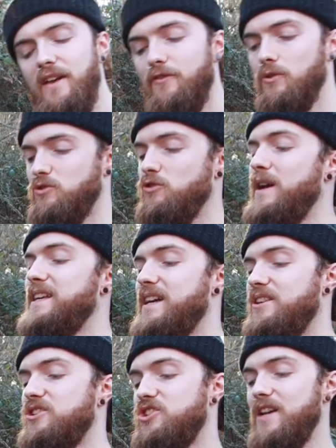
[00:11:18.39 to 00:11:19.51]
If you're training
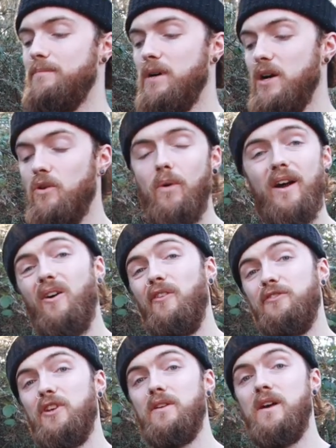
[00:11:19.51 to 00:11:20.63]
in a gym quite
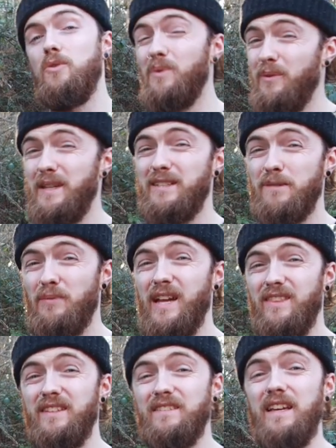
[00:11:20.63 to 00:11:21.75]
often, you will need to
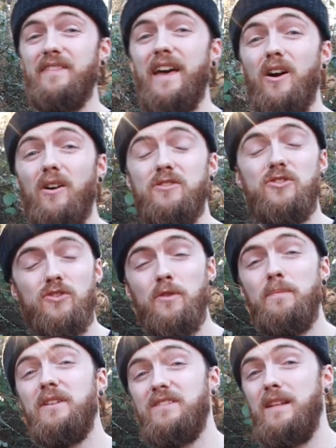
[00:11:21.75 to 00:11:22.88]
break these in. They are
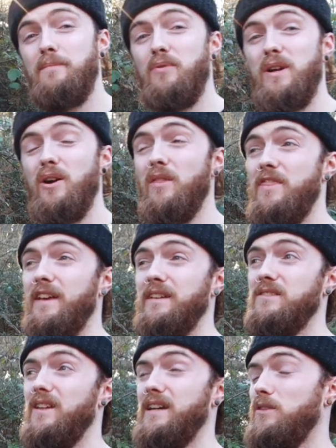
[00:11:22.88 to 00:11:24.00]
super slippery on
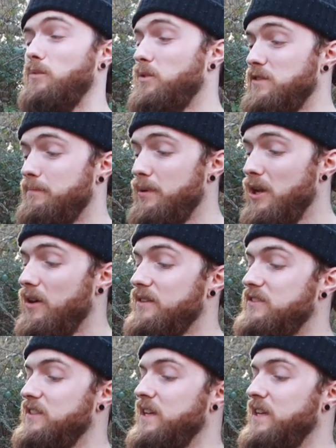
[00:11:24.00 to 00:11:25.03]
things like the wooden blocks.